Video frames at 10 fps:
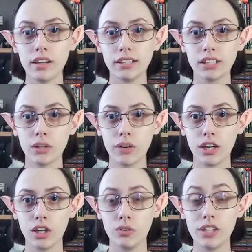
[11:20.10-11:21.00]
Is there a
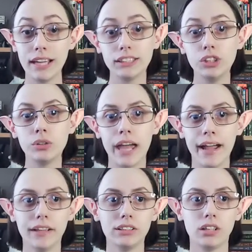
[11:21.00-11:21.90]
reading you? Yes, you
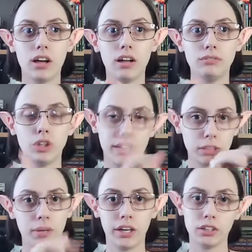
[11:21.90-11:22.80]
can do
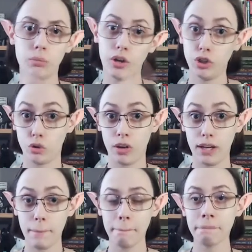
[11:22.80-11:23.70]
exclamation point
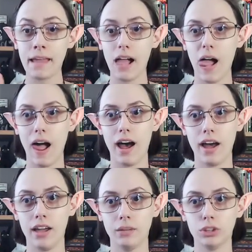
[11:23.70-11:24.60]
join.
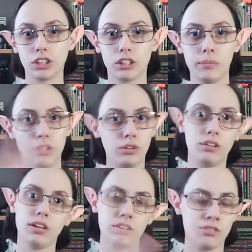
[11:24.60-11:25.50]
I am just going to be doing
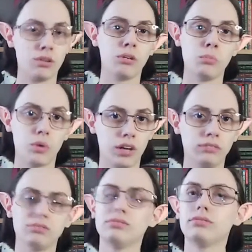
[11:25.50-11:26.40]
these little morning.
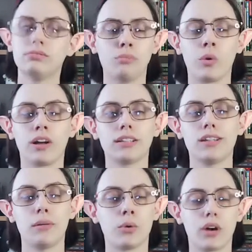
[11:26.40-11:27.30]
It's
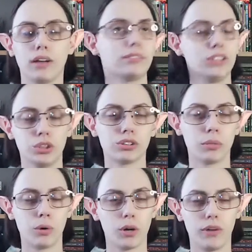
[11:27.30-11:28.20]
not morning. It's usually
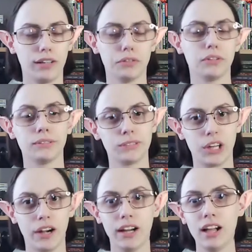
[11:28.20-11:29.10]
morning when I do this.
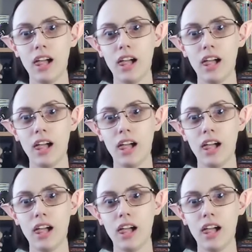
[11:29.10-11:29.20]
Sorry.